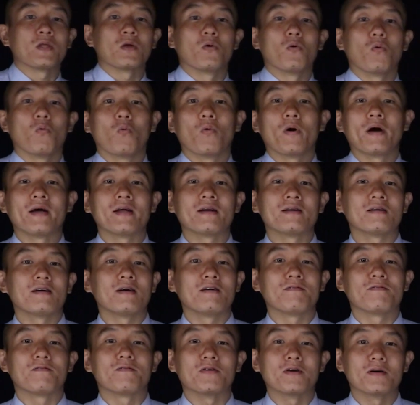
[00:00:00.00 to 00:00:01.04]
when a
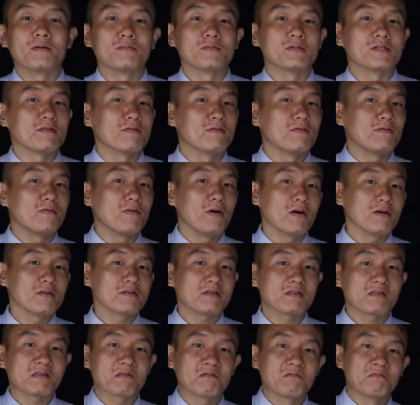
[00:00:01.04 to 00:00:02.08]
firm
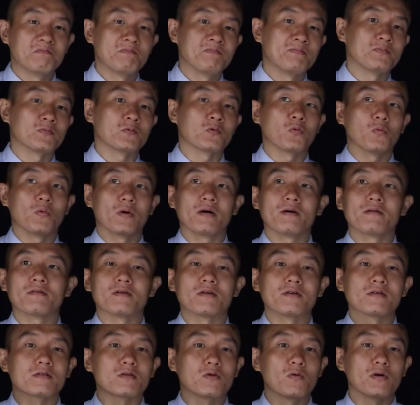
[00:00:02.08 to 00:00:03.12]
defaults, well,
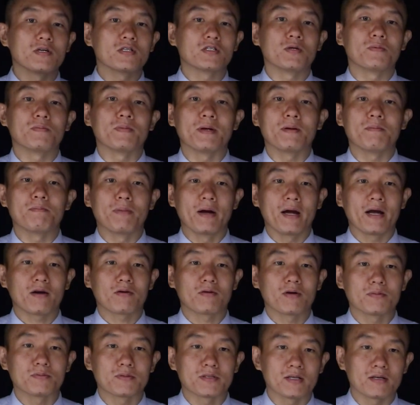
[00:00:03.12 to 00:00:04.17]
there's going to be
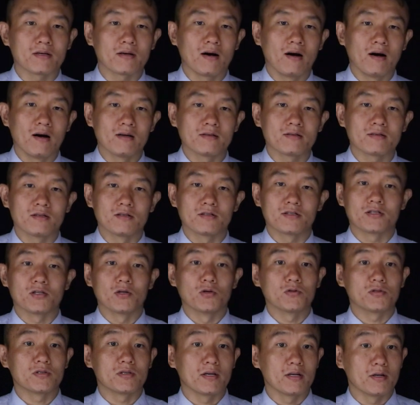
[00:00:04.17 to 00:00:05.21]
bankruptcy costs
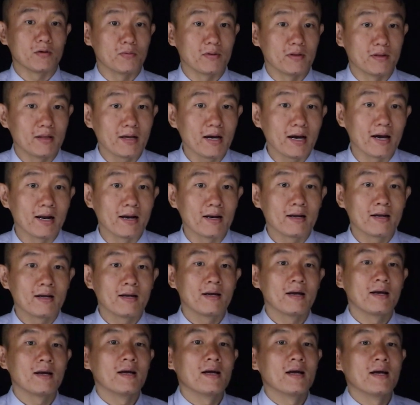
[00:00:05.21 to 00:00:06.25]
associated with that.
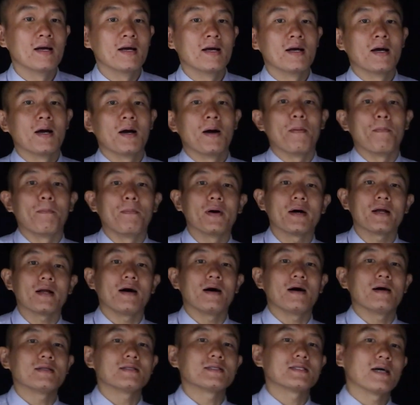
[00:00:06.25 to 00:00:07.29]
But
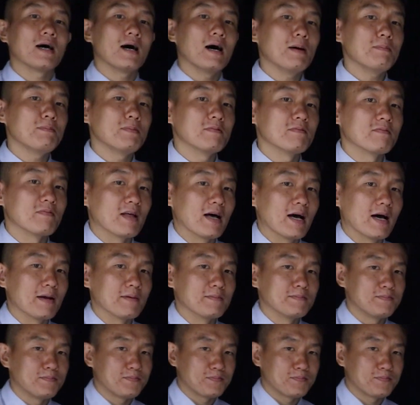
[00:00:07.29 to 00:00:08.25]
on top of that,